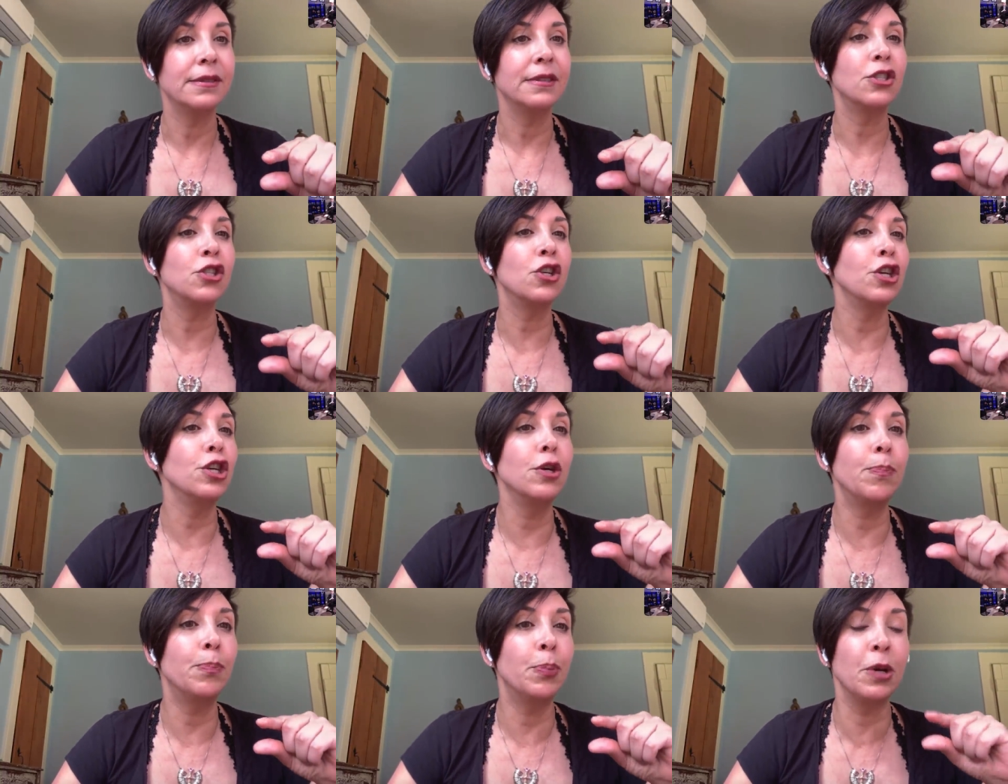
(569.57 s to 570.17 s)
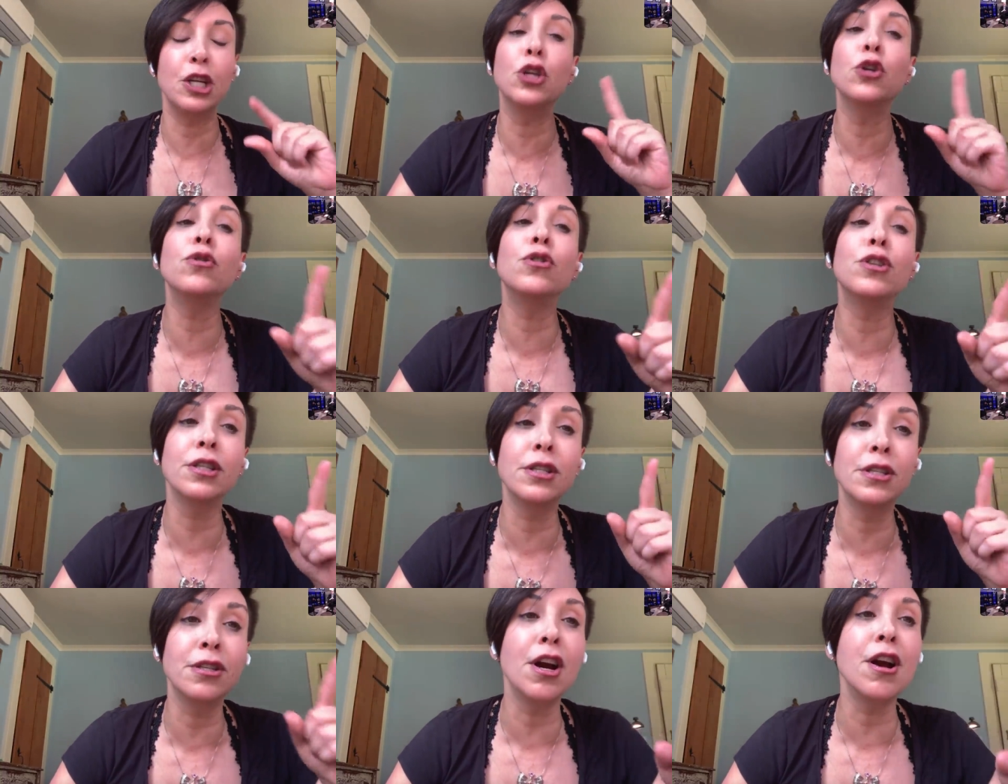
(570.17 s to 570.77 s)
So you but you
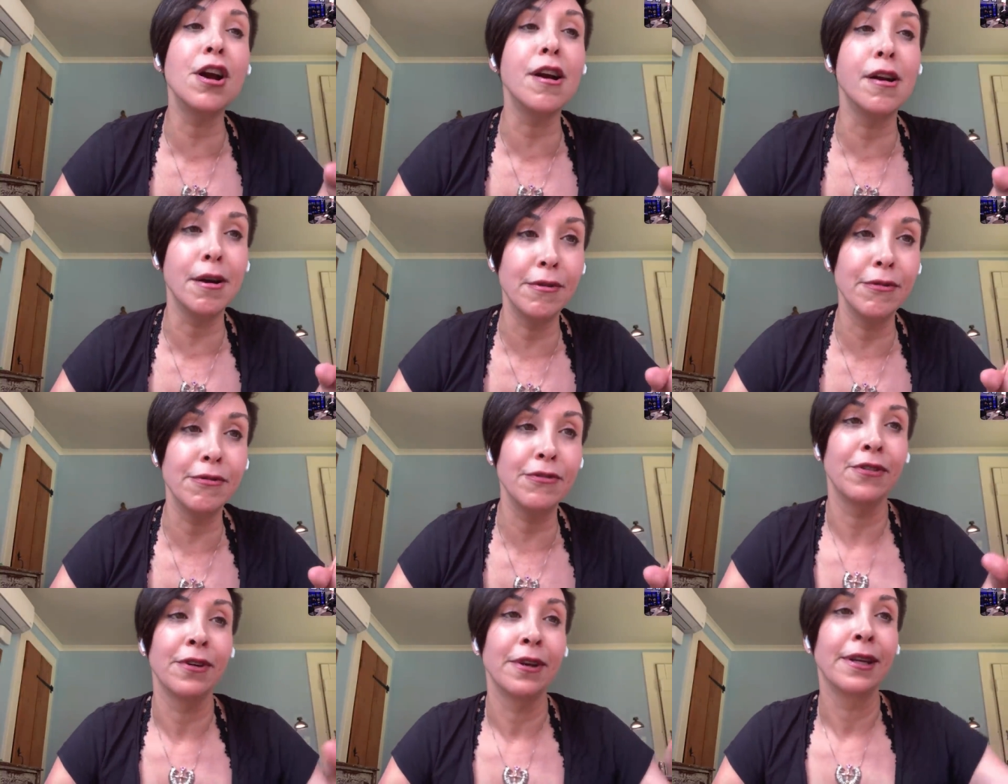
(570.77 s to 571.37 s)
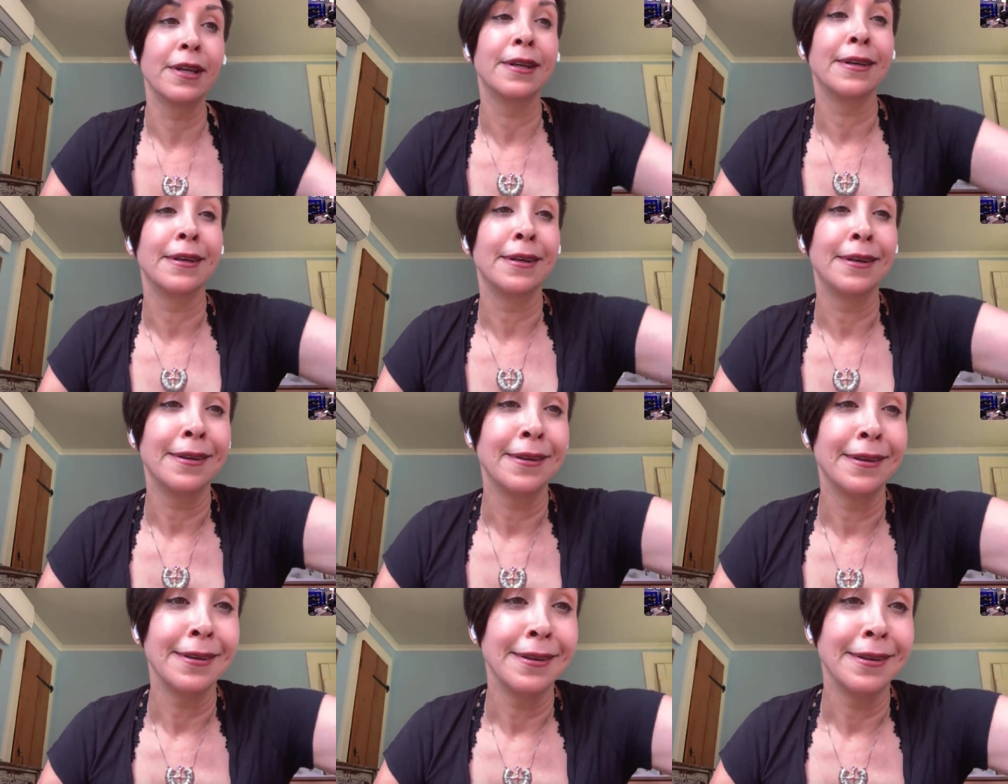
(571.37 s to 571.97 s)
deserve
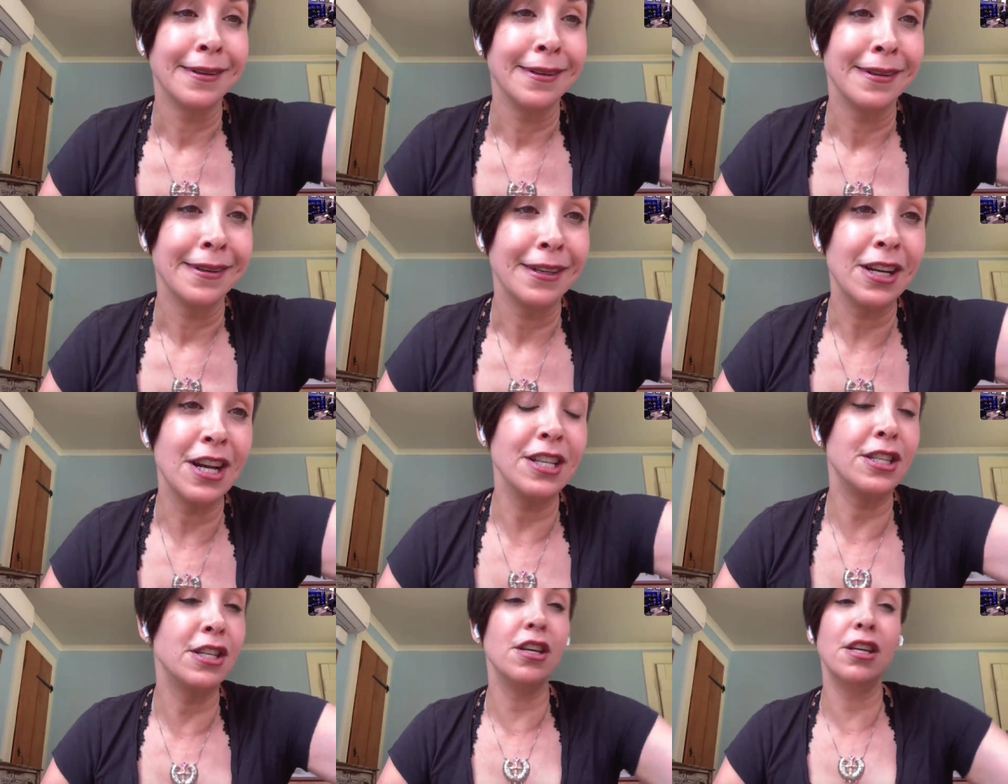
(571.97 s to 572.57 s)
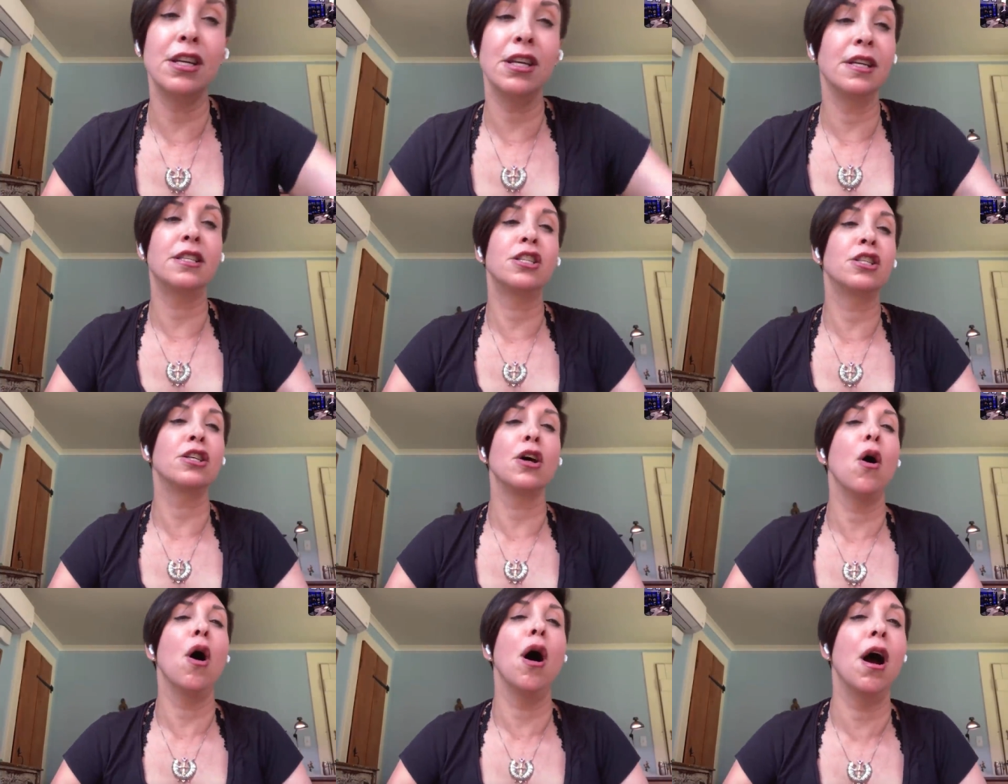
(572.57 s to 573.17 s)
cuz it's
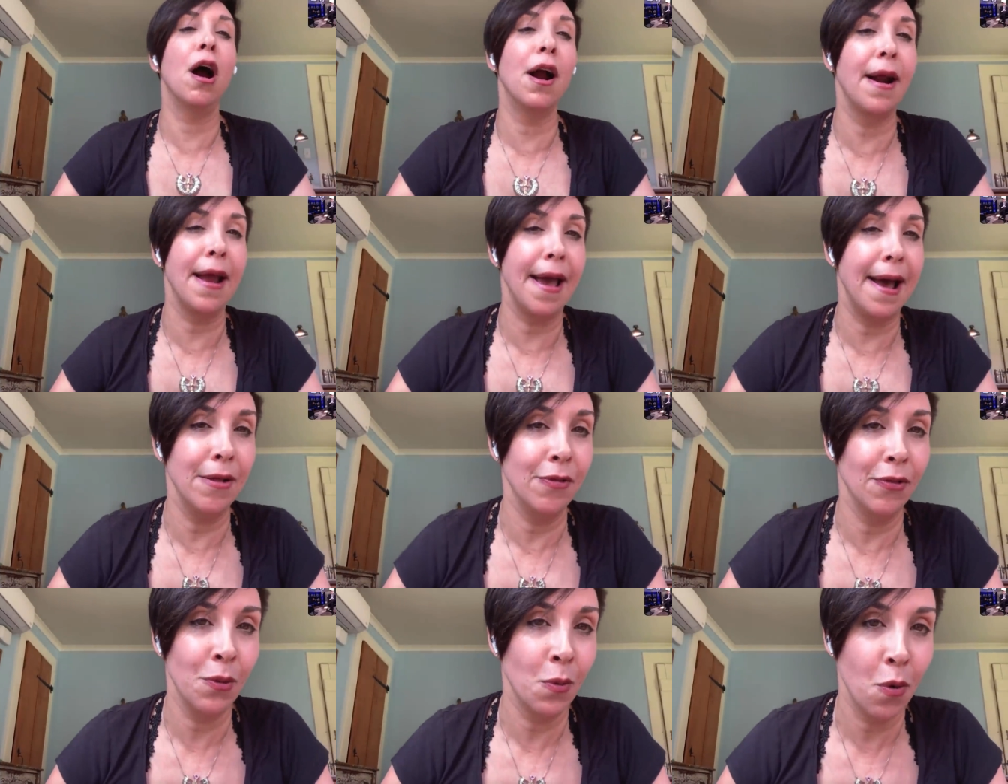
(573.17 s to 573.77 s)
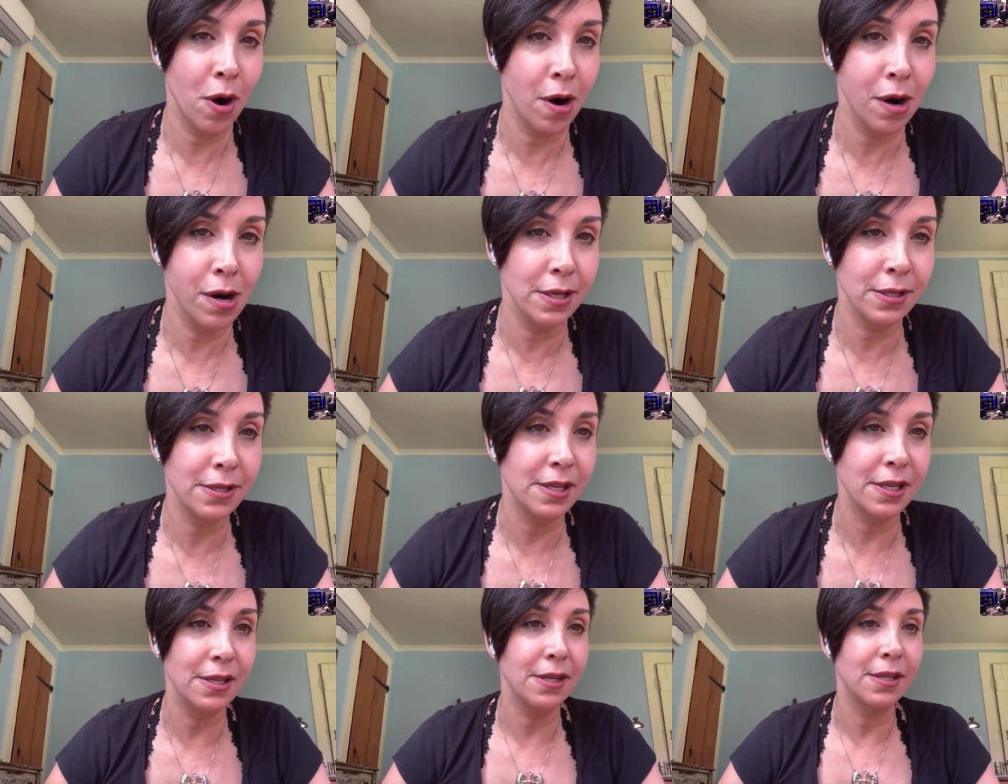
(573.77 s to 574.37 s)
so hard out in the
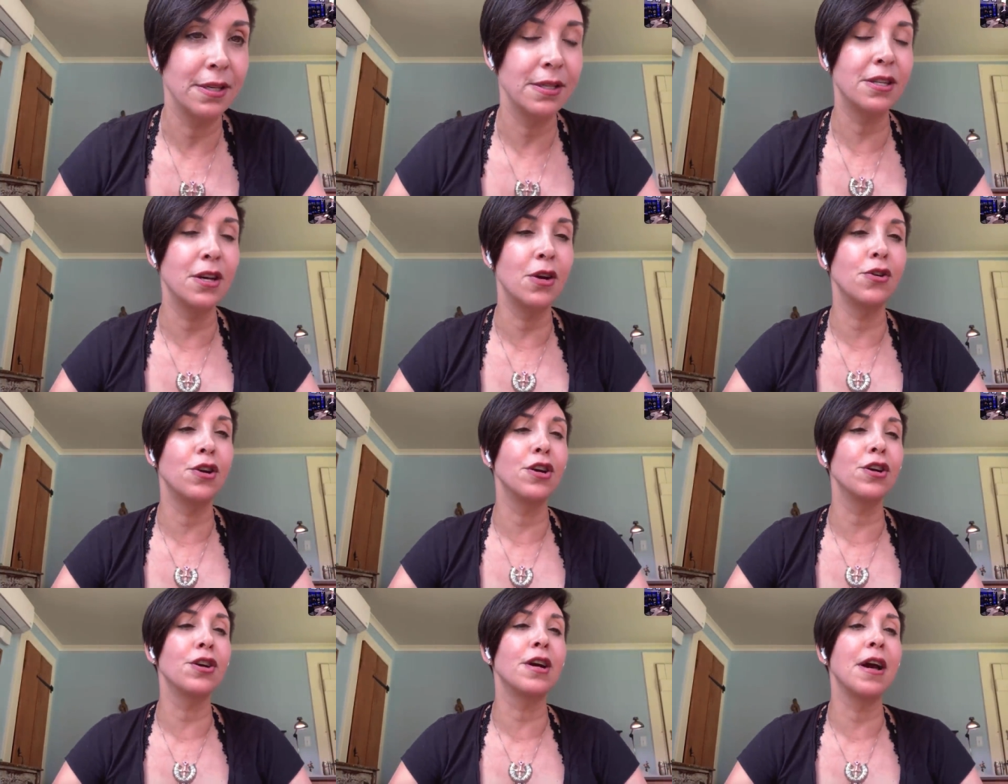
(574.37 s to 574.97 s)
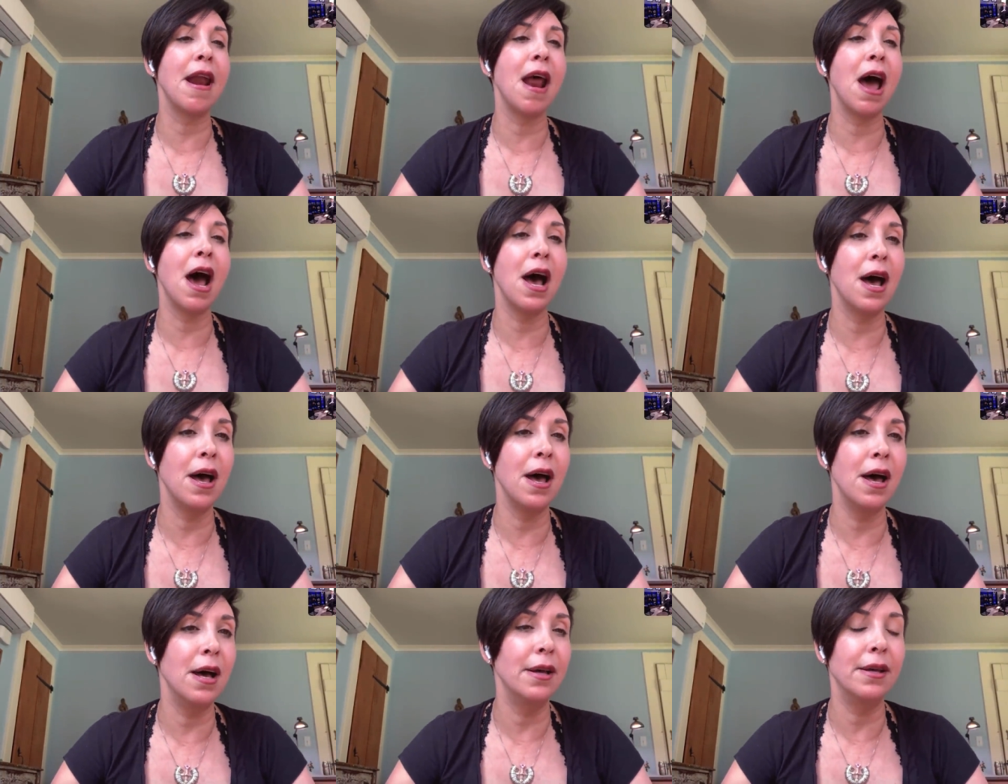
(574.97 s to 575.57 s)
world. So you're going
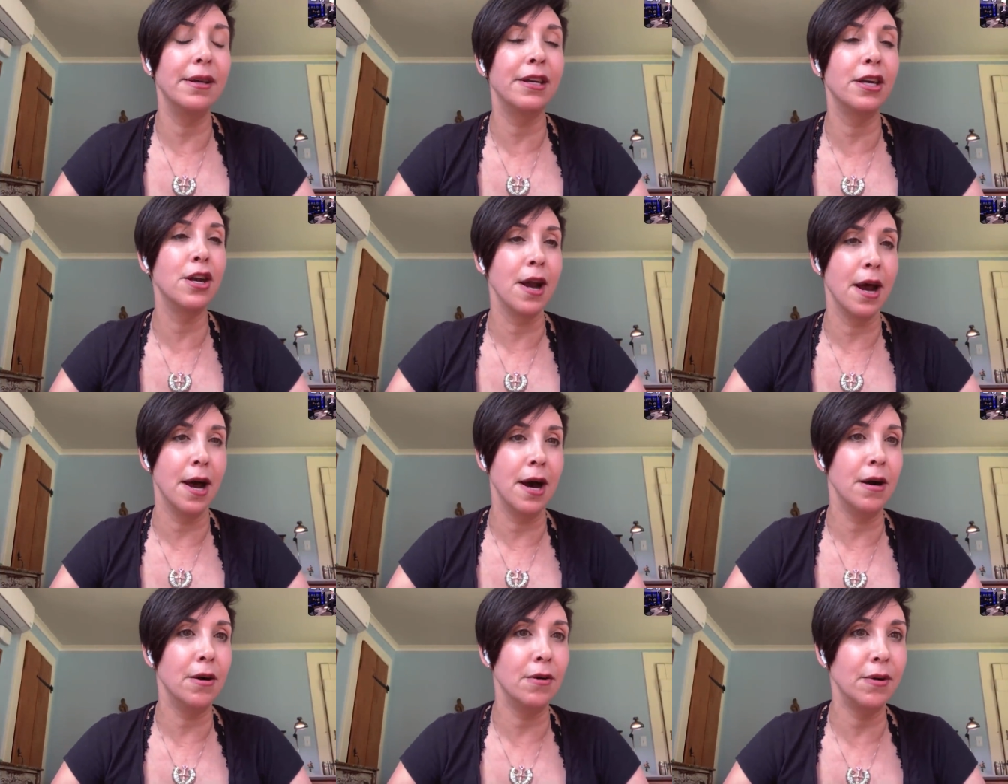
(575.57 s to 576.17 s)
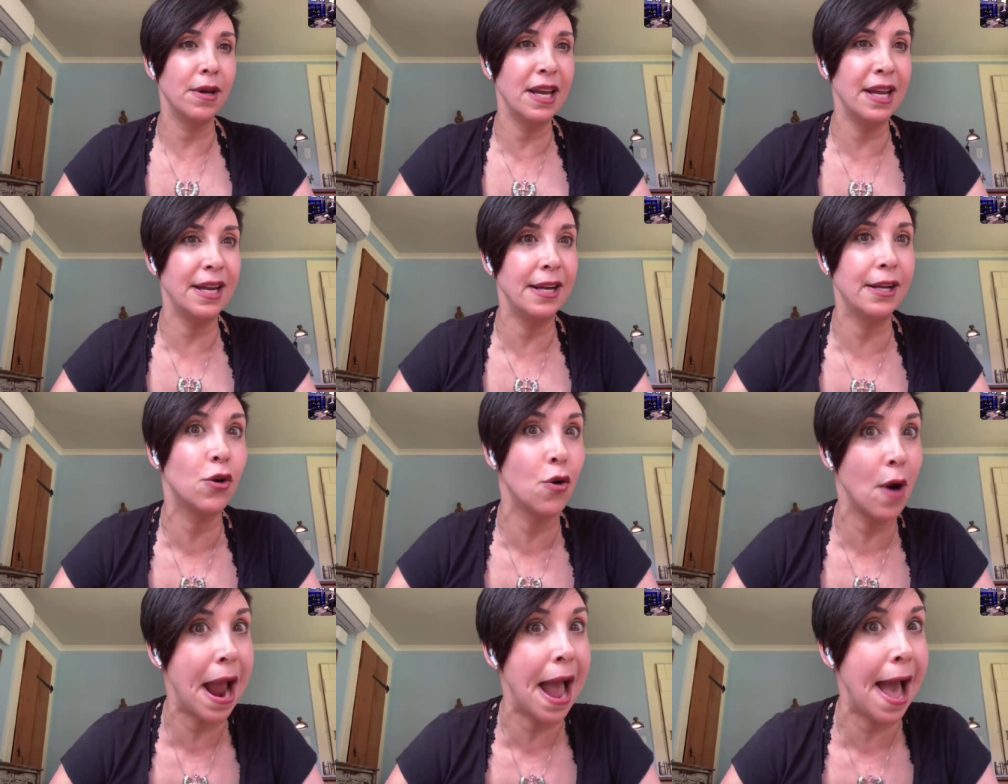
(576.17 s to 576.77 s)
to, you know, eat
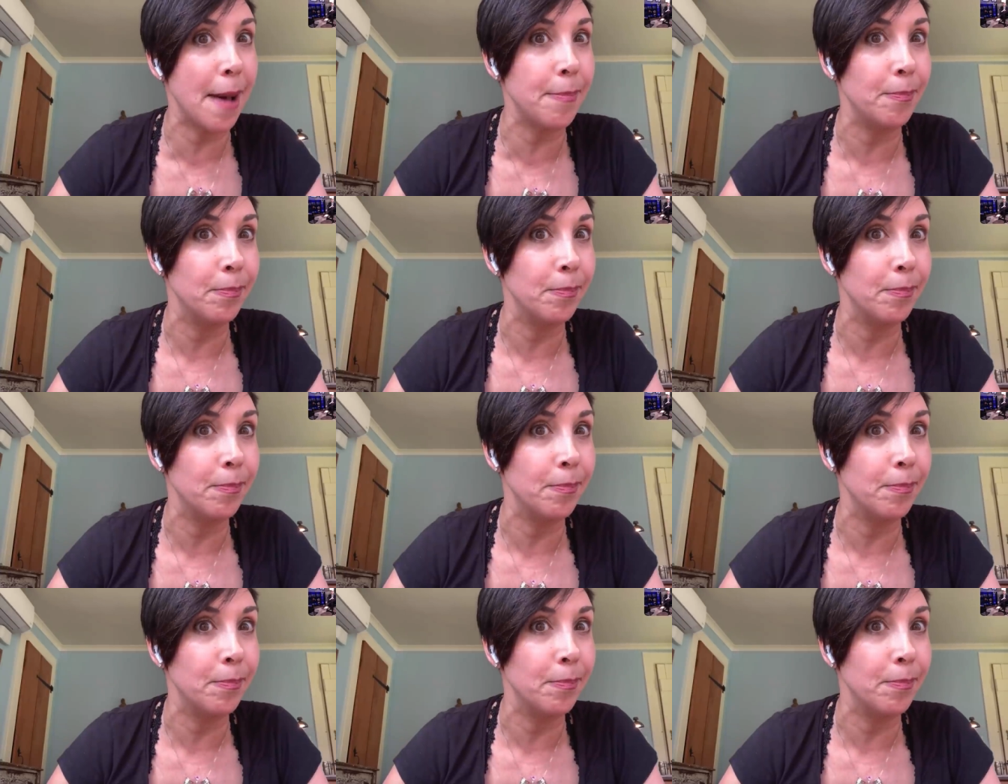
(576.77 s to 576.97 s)
crap